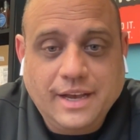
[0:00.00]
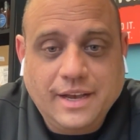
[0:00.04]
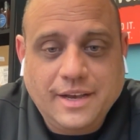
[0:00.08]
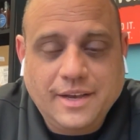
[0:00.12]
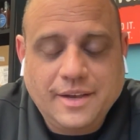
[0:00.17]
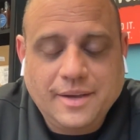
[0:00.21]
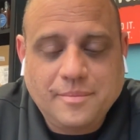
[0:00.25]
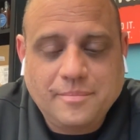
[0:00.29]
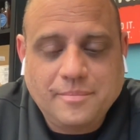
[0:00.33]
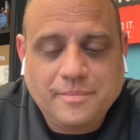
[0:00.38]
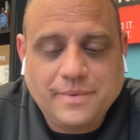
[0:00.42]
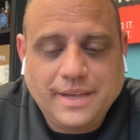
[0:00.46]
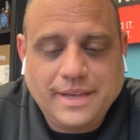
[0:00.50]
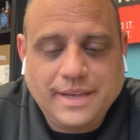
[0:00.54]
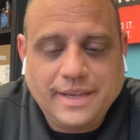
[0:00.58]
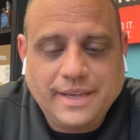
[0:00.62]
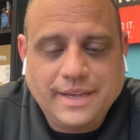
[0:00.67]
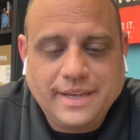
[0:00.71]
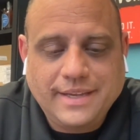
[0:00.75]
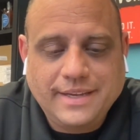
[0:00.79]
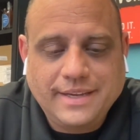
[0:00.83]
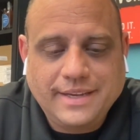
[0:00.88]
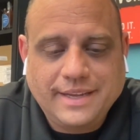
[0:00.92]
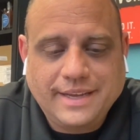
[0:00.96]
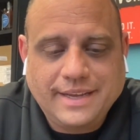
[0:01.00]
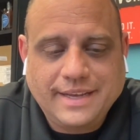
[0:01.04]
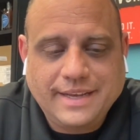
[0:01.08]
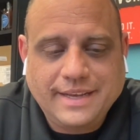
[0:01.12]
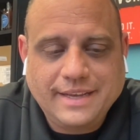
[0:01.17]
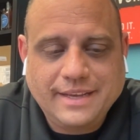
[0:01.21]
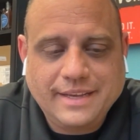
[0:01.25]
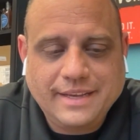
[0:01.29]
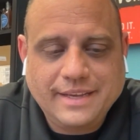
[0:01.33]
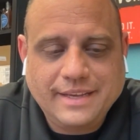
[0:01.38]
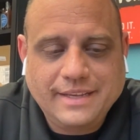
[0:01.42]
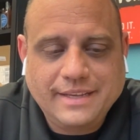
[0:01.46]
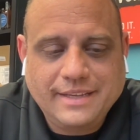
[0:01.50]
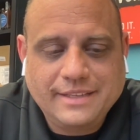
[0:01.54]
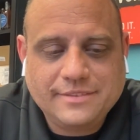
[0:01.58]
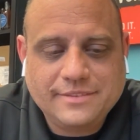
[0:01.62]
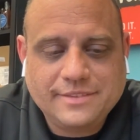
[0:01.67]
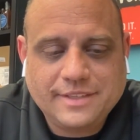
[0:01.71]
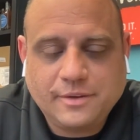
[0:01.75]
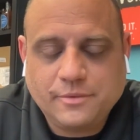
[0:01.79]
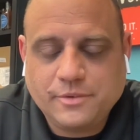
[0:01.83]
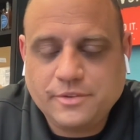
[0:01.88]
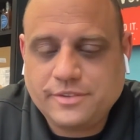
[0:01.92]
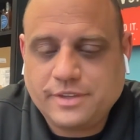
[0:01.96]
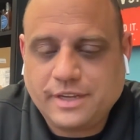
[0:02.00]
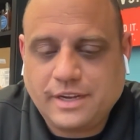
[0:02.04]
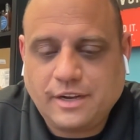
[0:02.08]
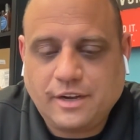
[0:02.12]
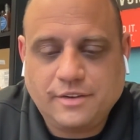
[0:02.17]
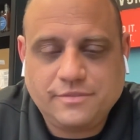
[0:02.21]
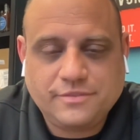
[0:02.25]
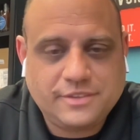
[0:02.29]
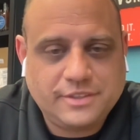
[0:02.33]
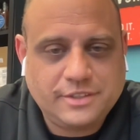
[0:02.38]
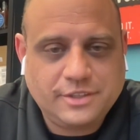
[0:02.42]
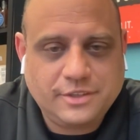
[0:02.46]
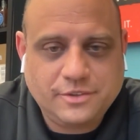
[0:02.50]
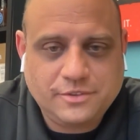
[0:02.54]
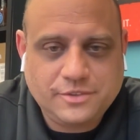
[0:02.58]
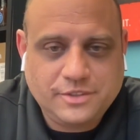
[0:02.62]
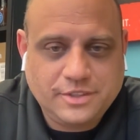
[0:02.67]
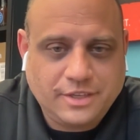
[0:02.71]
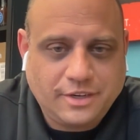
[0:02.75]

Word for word: Um, and I, as I was off to go